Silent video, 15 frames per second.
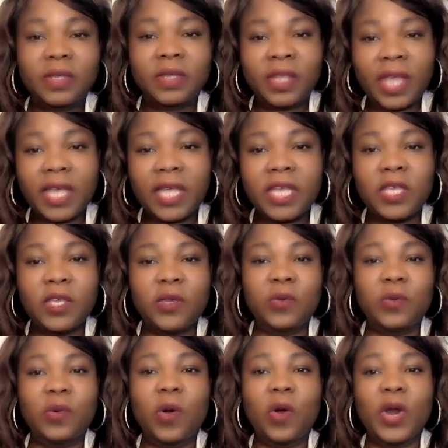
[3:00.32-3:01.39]
take
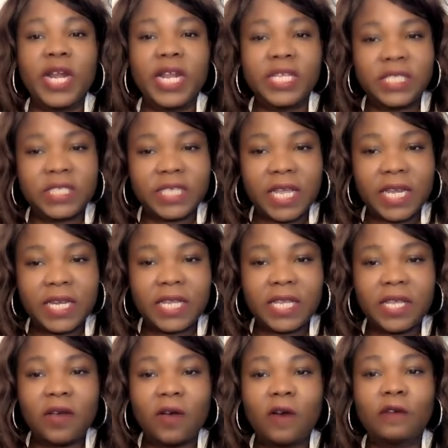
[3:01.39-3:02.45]
you on a
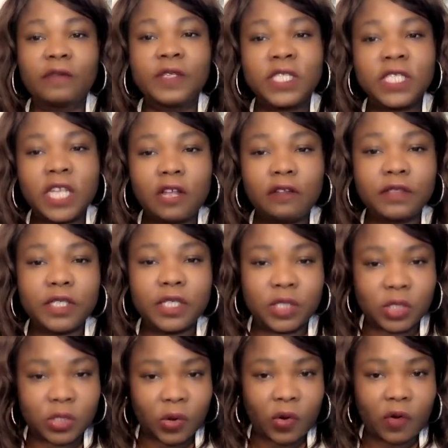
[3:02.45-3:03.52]
journey of self
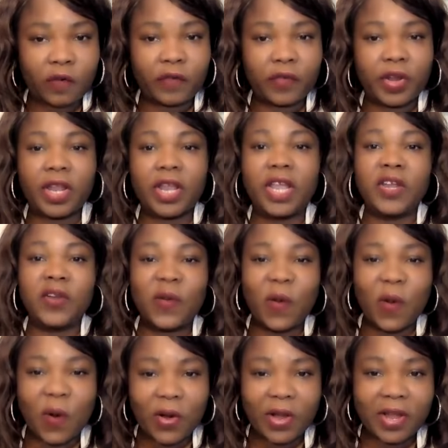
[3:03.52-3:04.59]
discovery in
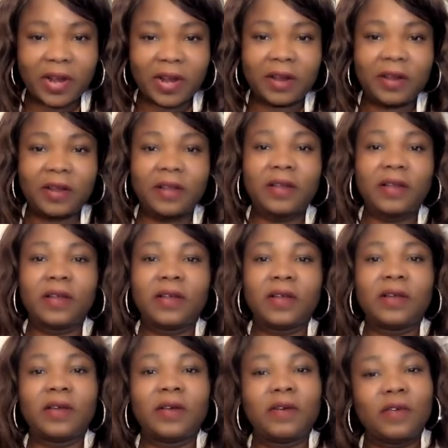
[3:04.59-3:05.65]
order
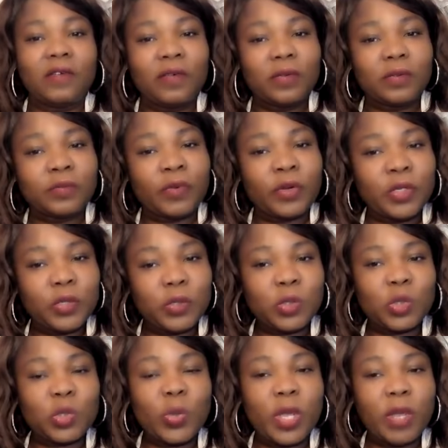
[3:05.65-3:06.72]
for
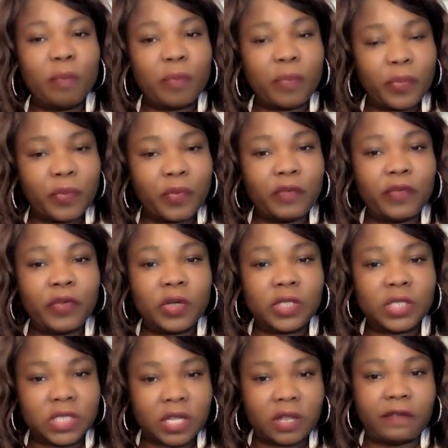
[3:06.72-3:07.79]
you to improve your
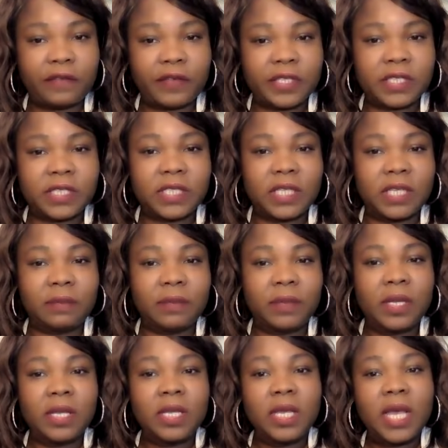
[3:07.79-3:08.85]
self esteem
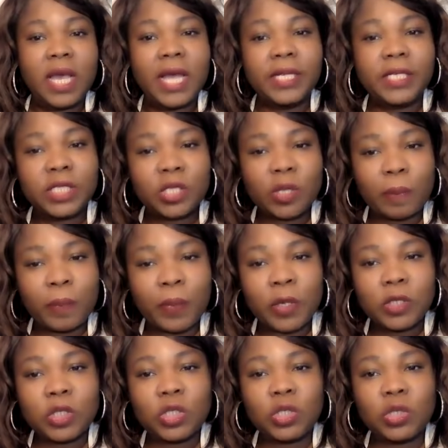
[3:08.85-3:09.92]
and
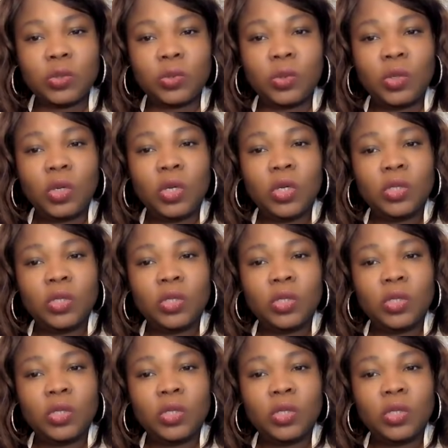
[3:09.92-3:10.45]
support you